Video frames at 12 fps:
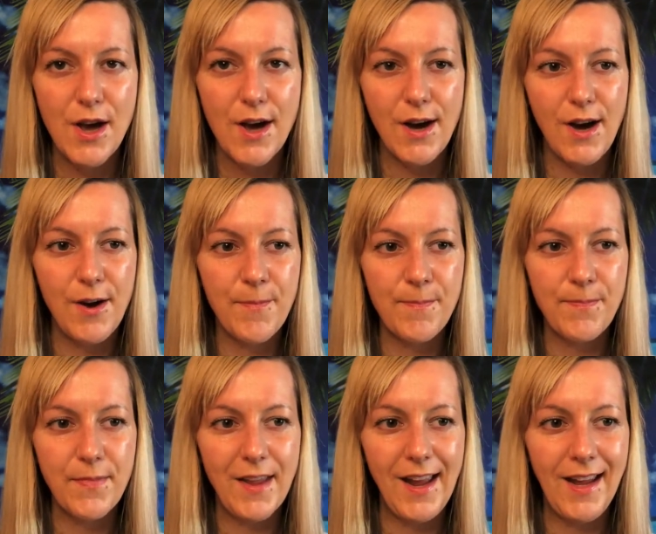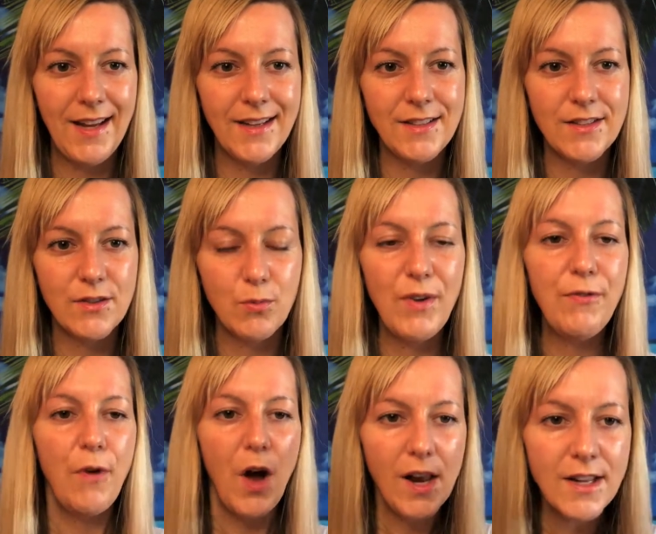And we
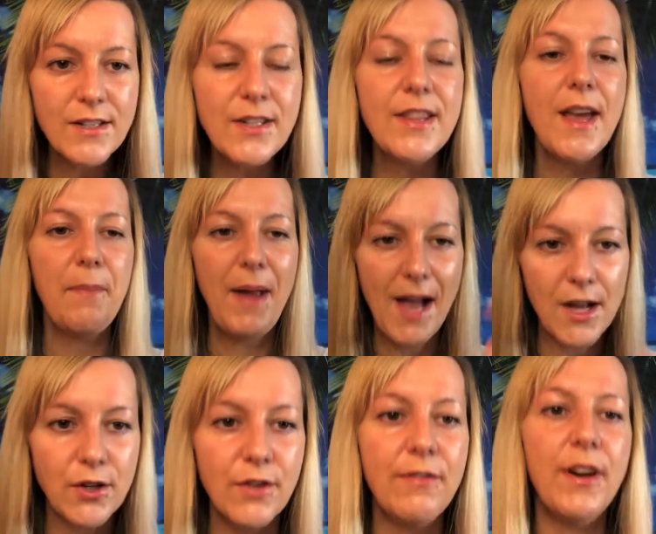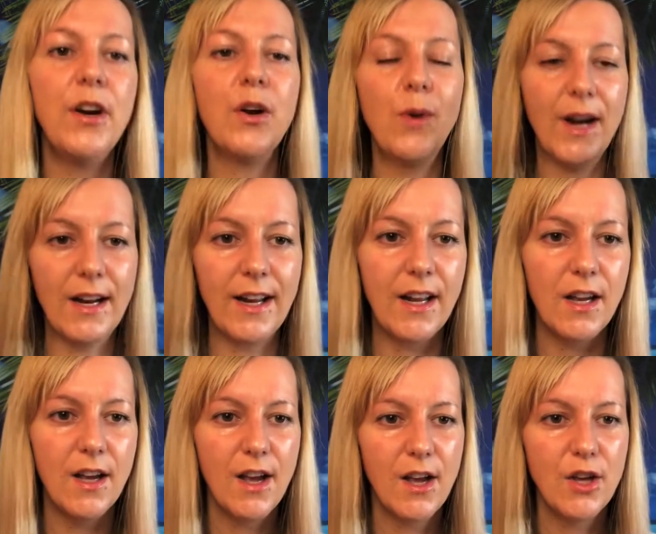fall into that pattern very quickly.
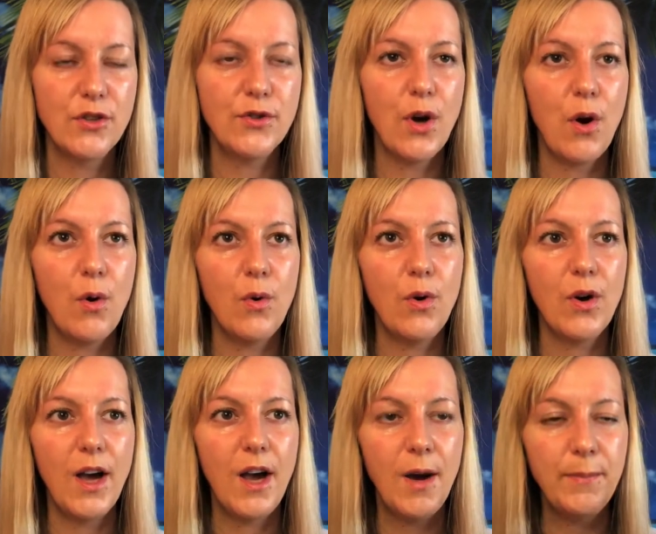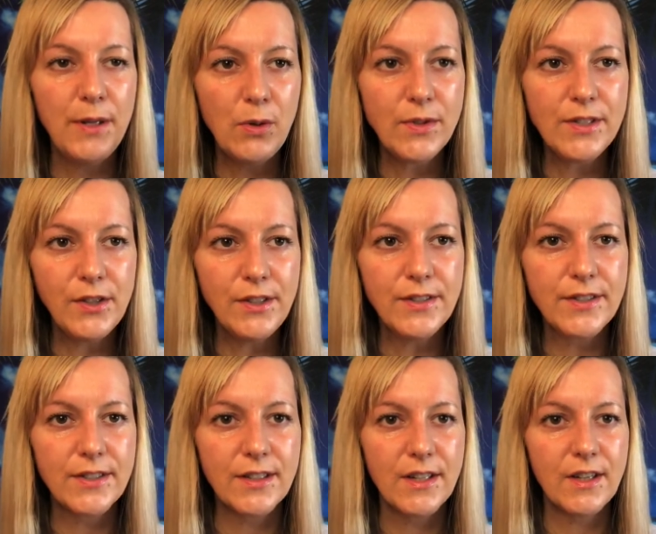So
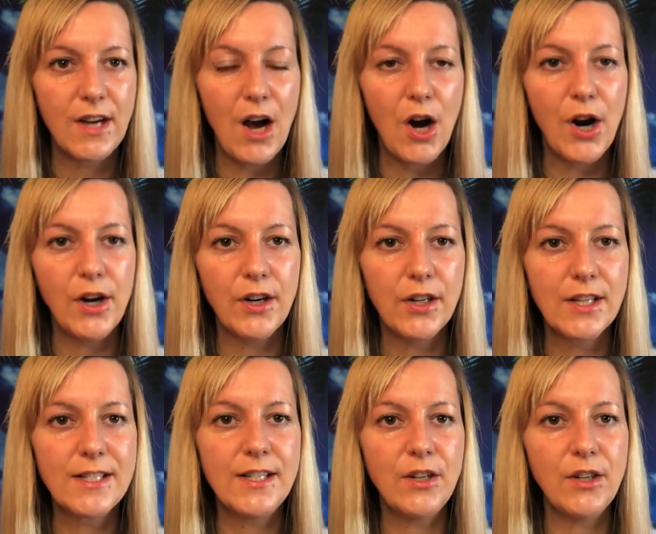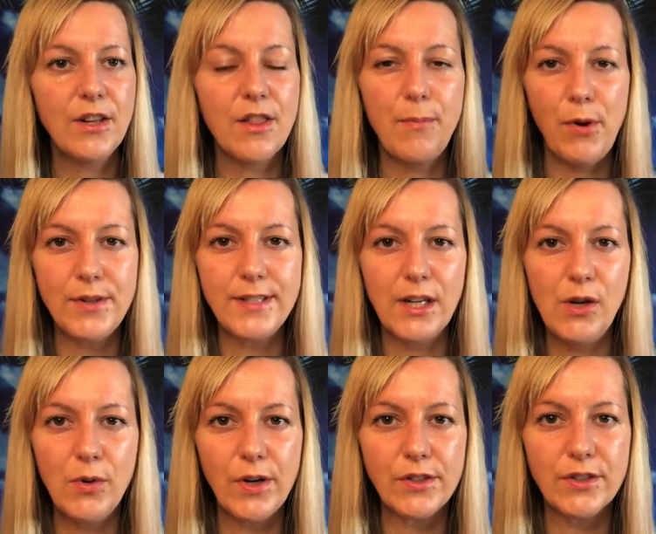abusers are considered the
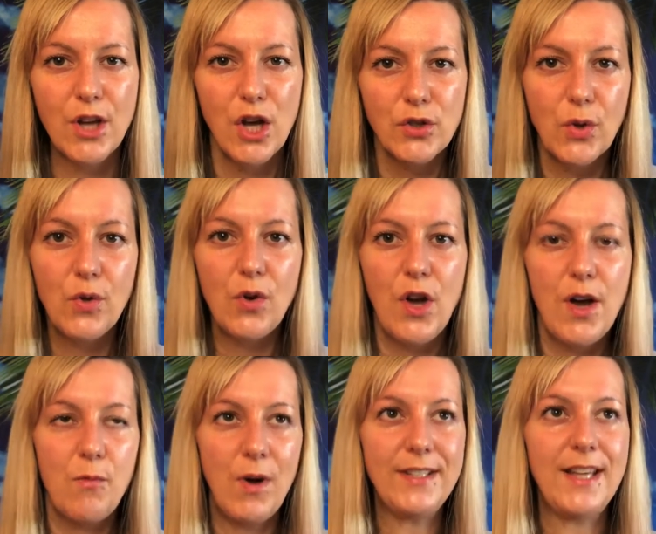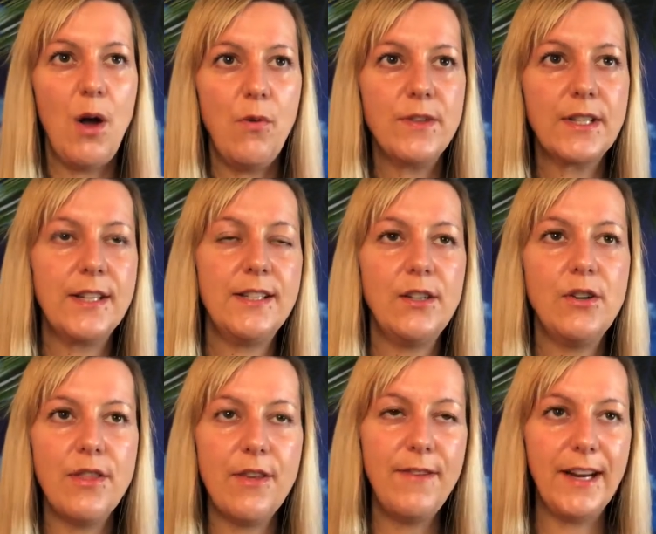persecutors. So oneself is
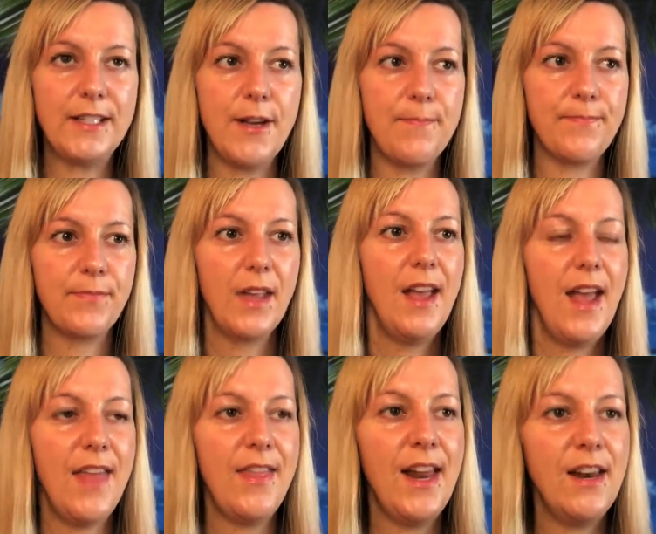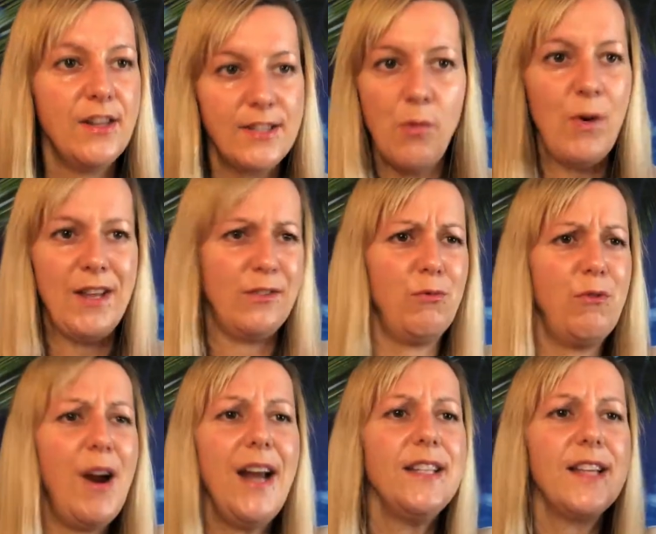considered the victim. And then someone has to
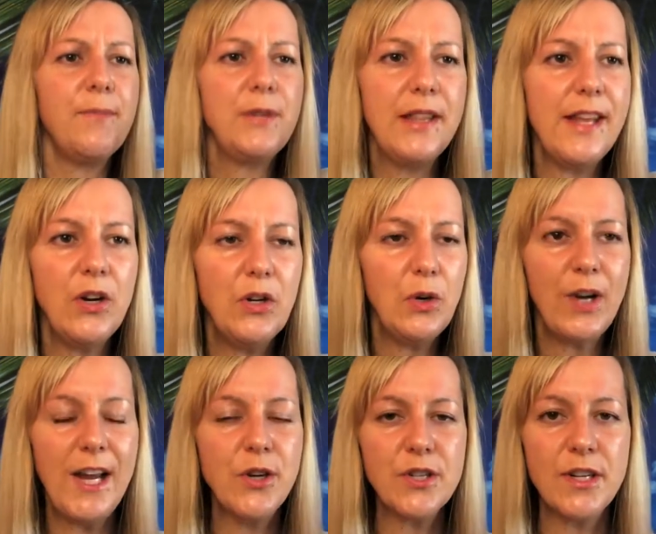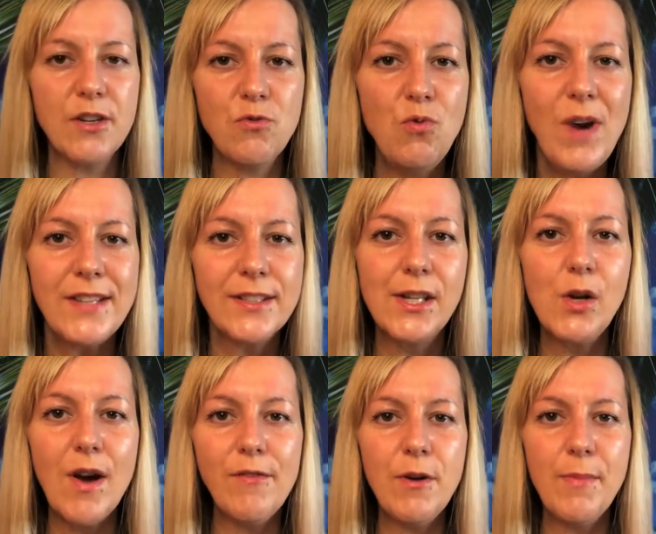rise up to the occasion and rescue
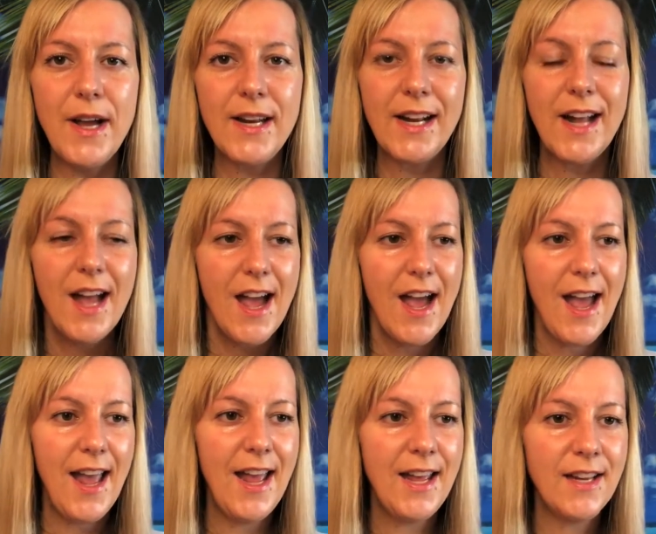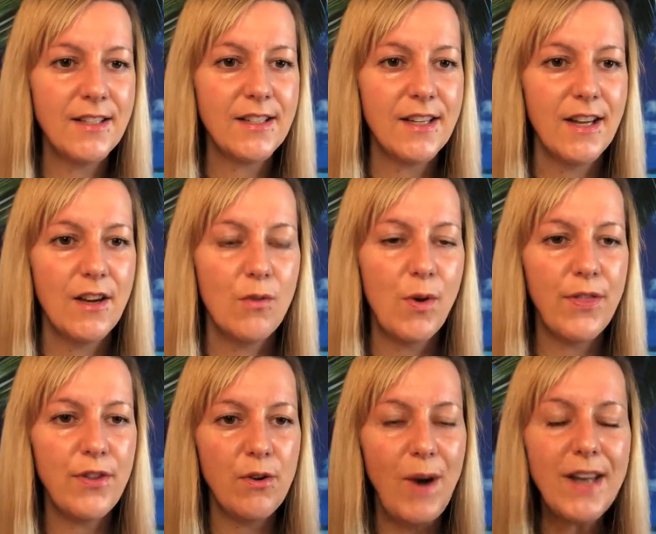everybody. And what
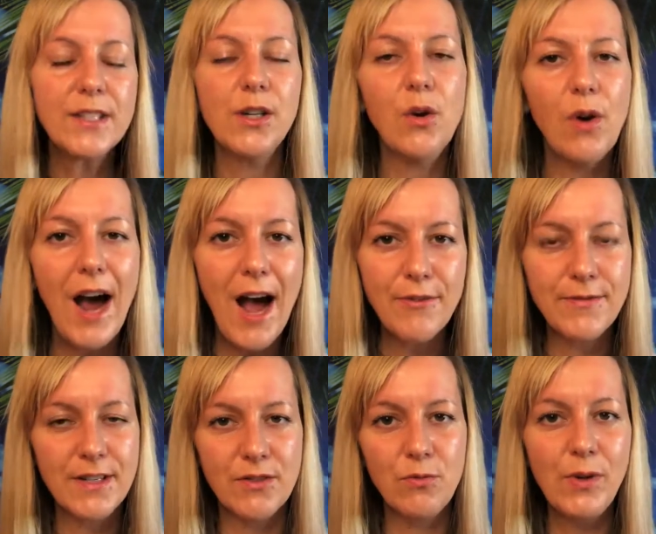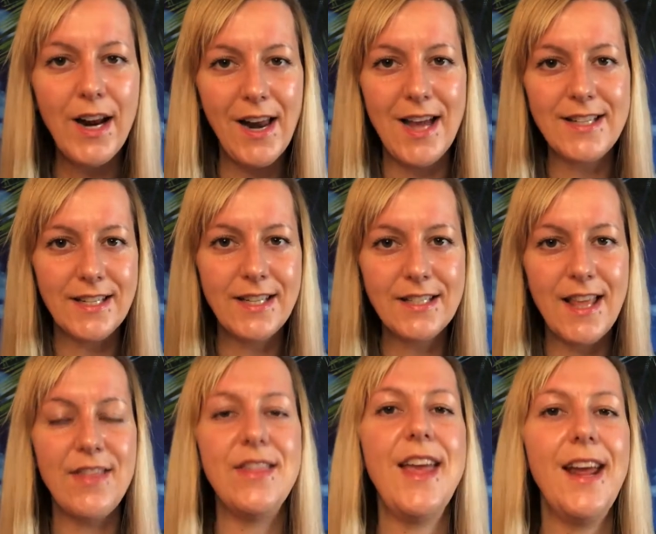the rescuer often doesn't realize is
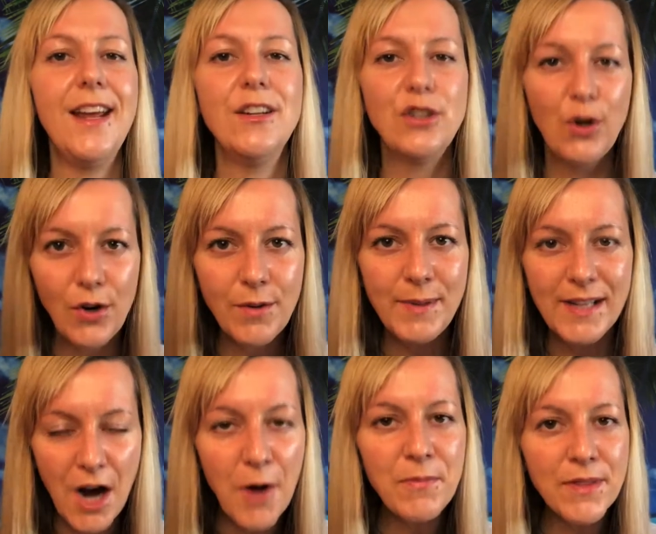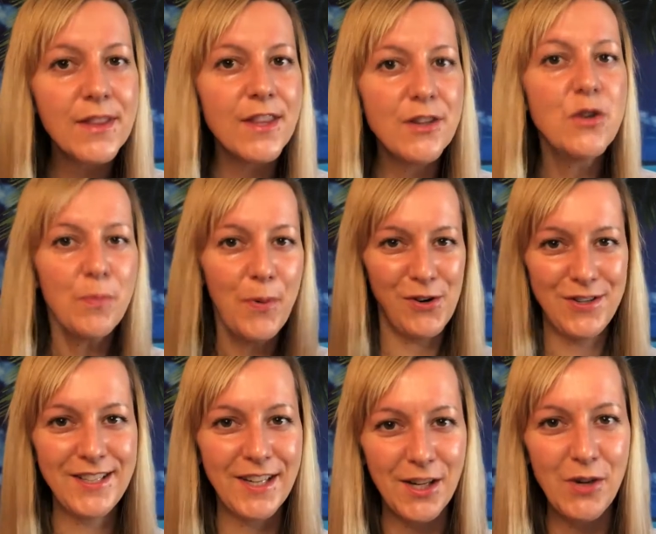that they in turn become the new
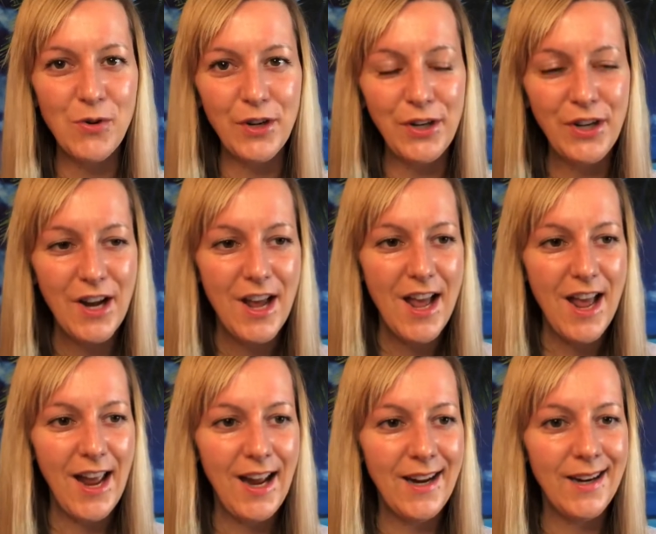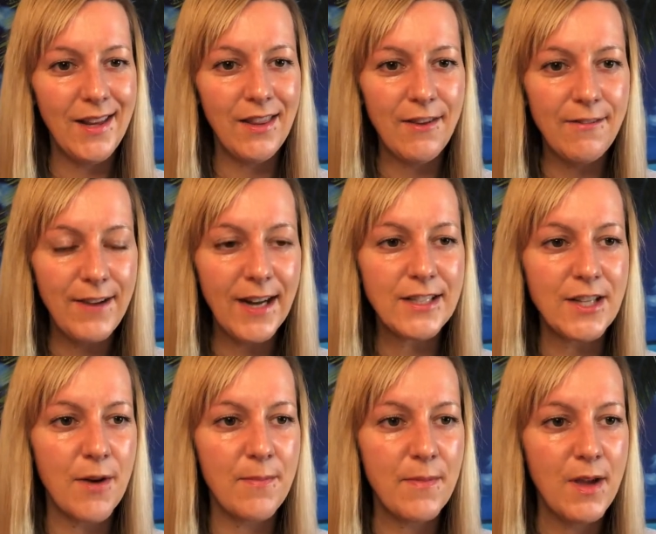persecutor, and the
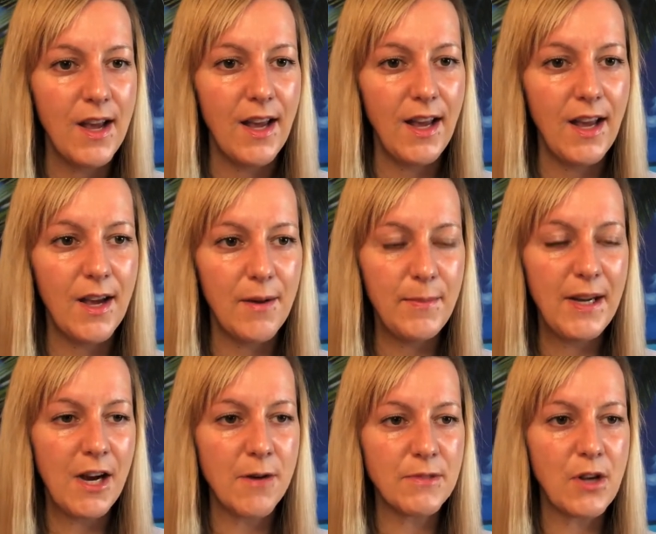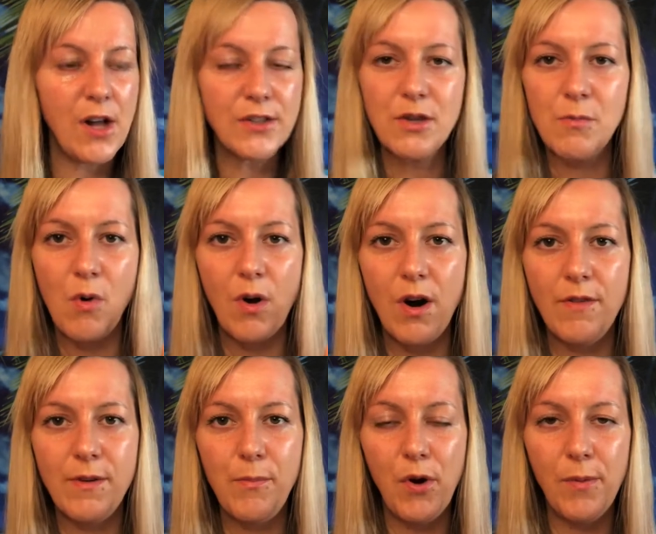victim becomes also more of
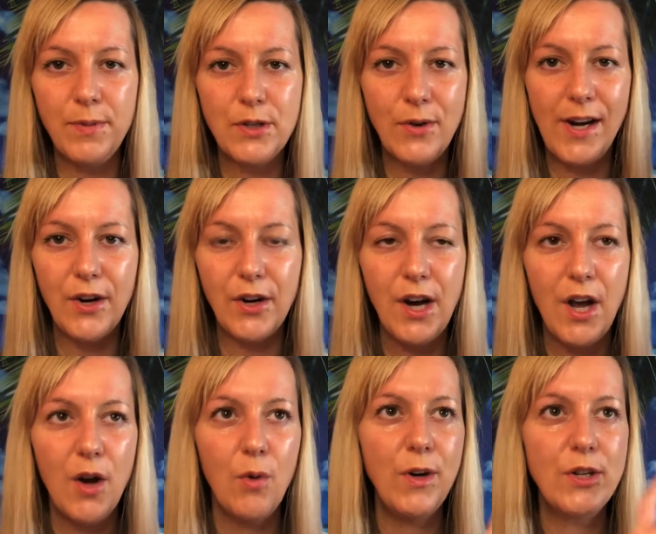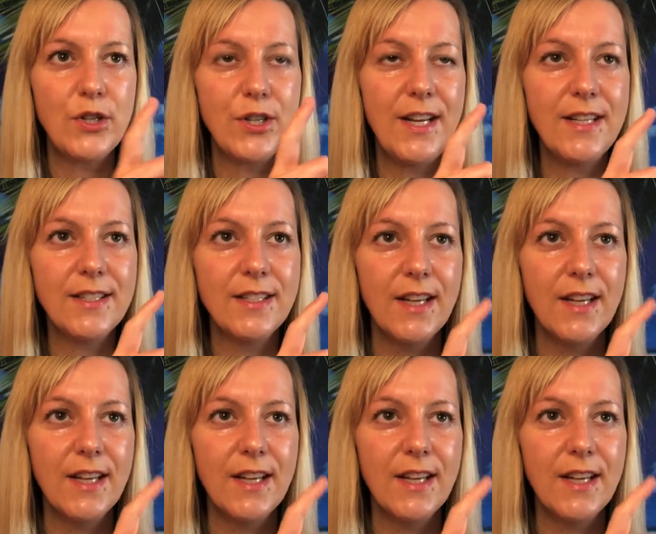a perpetrator, which is,